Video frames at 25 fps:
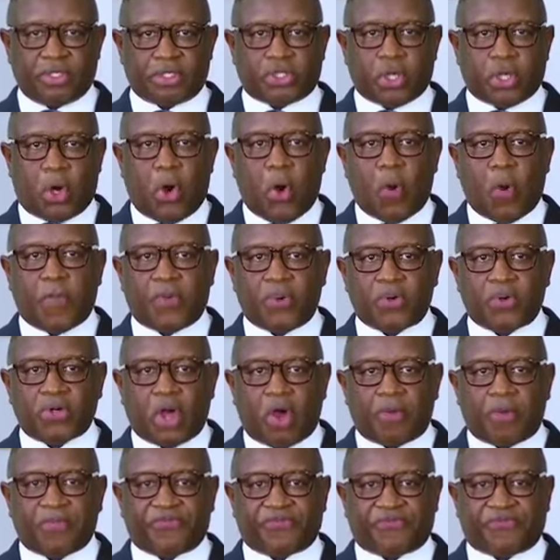to
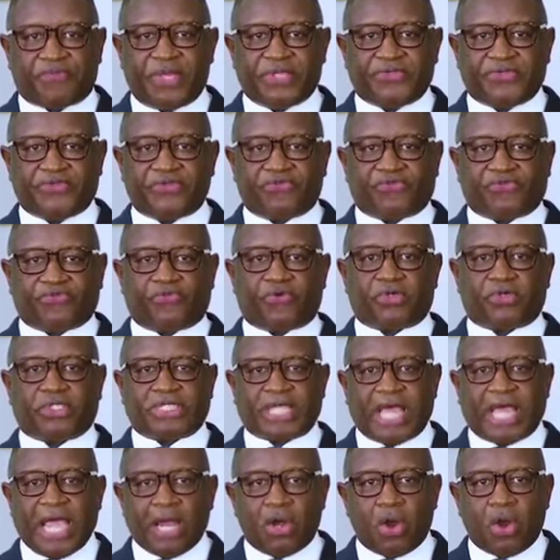open up spaces for
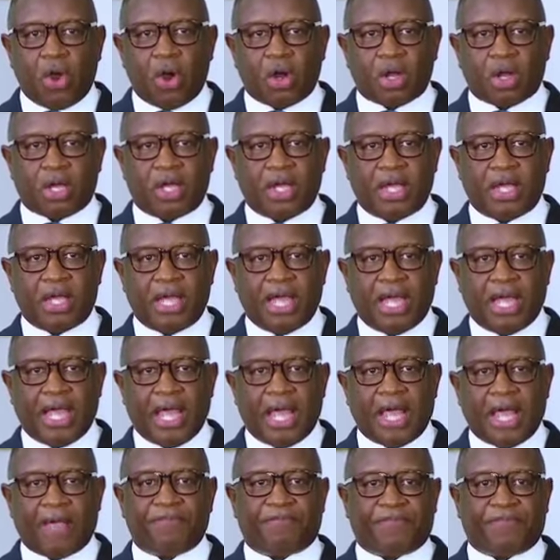dialogue
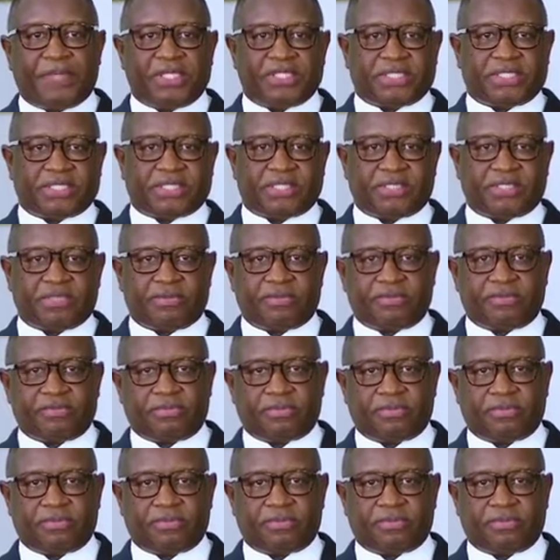and peace.